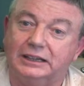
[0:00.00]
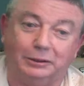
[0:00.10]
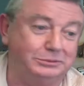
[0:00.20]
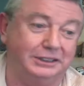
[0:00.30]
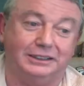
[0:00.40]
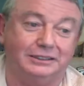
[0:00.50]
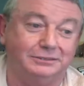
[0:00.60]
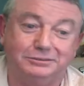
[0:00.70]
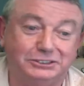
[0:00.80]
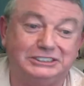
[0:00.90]
up to their
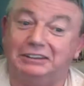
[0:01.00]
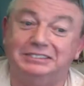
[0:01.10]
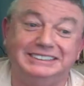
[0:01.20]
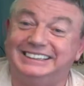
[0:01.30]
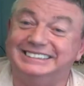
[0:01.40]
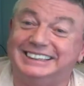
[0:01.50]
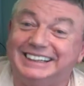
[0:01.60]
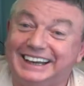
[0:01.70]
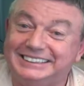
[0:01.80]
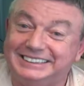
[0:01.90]
70s and
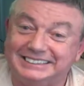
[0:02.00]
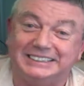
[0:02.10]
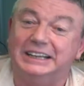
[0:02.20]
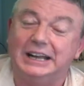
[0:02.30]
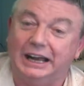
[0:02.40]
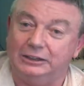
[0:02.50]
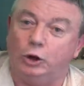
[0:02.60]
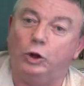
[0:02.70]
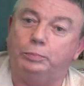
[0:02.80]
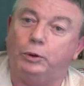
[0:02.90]
80s and
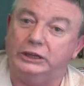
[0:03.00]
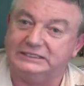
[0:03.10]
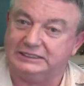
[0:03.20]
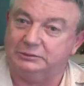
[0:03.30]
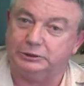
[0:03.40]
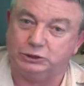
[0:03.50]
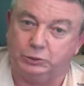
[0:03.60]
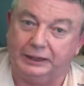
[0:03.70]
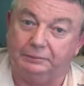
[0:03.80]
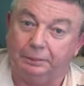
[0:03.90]
all points in
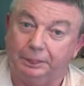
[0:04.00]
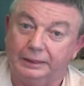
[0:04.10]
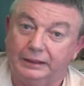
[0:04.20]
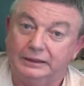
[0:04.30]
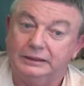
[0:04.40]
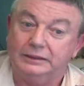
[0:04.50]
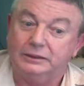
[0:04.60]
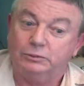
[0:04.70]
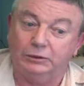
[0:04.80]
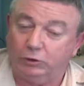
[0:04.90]
between.
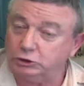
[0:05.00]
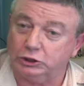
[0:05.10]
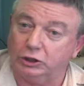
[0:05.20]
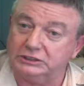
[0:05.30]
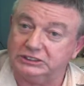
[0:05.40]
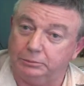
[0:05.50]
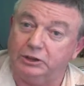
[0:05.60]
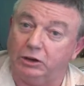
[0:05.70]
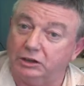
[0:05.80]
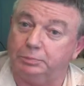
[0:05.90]
We've also got some
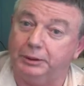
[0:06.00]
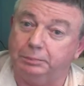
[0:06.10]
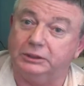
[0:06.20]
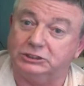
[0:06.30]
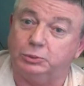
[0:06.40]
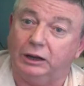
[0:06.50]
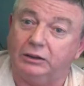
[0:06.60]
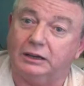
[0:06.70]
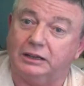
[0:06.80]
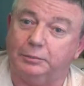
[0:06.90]
younger people as well
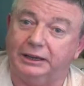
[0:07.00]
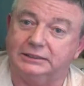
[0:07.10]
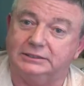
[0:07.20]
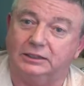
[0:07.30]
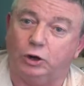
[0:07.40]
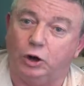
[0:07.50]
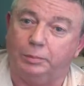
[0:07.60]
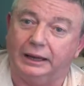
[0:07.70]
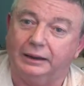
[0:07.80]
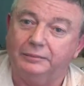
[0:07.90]
that are coming into the
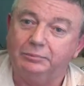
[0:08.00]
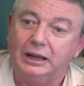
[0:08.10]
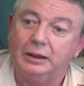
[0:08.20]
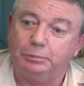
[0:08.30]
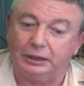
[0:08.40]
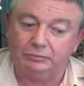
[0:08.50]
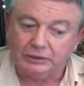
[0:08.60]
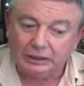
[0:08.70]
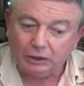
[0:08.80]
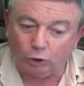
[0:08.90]
hobby. But
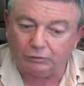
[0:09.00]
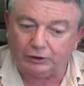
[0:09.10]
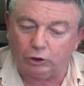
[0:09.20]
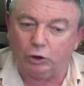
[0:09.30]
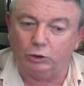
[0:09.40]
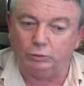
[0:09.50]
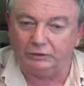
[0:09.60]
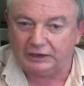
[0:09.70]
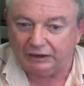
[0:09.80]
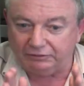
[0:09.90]
overall,
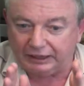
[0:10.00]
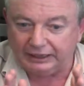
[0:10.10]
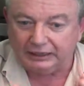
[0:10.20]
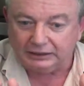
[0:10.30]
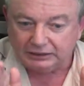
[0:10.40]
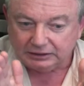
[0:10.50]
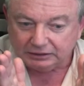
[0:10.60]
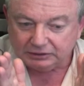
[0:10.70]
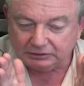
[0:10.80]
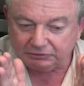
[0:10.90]
we've got a very
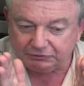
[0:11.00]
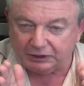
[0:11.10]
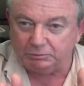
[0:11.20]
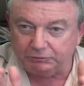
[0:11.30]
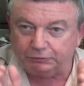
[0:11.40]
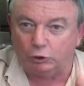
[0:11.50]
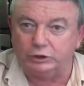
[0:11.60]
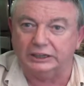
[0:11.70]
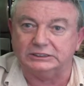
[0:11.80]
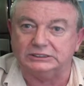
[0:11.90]
firm
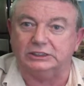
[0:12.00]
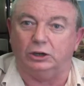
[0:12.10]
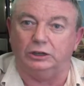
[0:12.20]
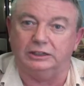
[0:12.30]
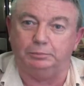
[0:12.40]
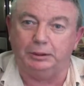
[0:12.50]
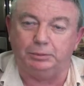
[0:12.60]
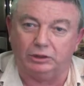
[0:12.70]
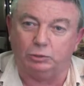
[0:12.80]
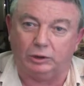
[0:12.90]
focus on the
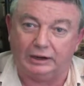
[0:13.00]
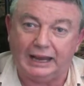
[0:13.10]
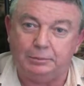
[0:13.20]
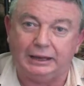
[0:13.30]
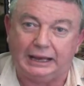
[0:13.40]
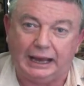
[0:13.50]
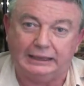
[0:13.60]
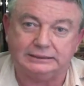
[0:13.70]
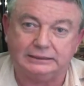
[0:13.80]
people that we're aiming at